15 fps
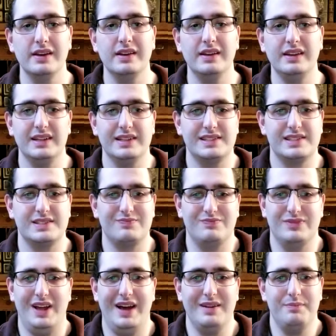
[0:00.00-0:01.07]
It's
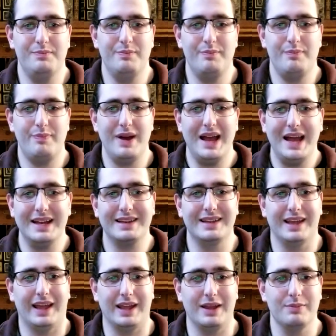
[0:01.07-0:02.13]
not a bad
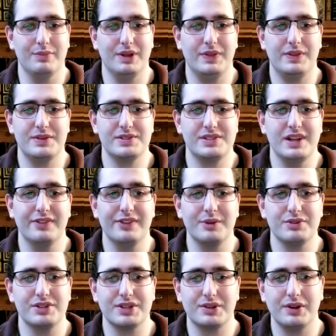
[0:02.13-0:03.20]
game, but there's nothing
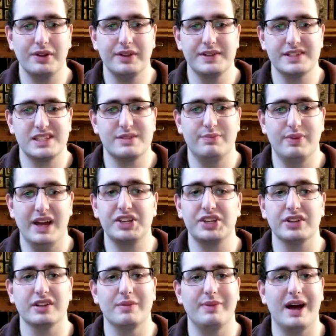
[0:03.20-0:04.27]
particularly
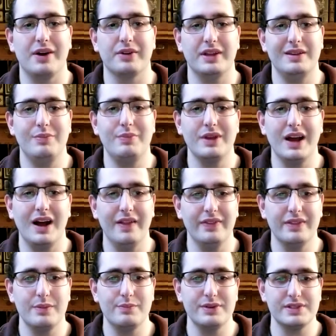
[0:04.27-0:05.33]
special about it beyond
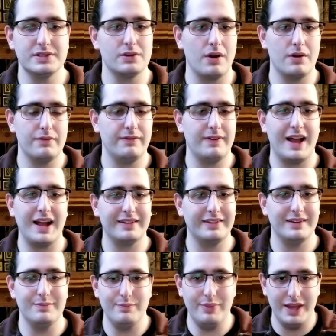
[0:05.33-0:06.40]
the bizarre fact that
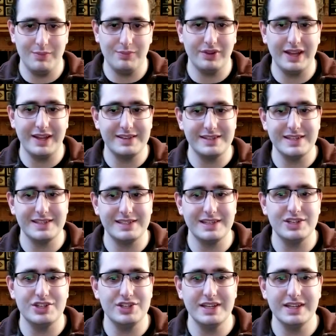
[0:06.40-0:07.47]
a Beyblade
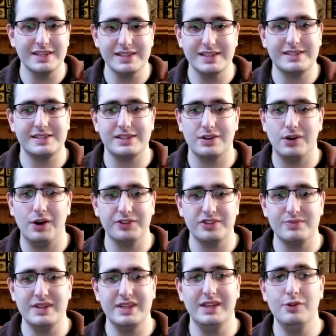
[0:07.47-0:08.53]
TCG exists at all to
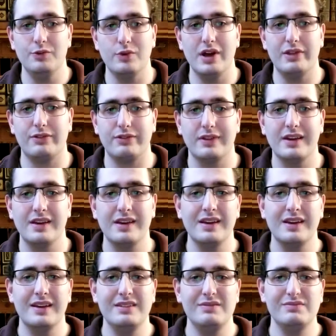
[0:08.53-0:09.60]
begin with.
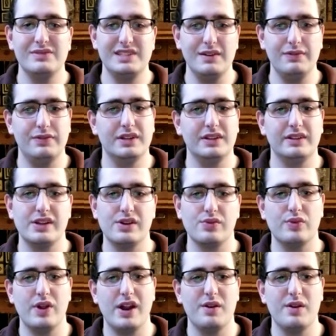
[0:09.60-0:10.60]
Definitely a rare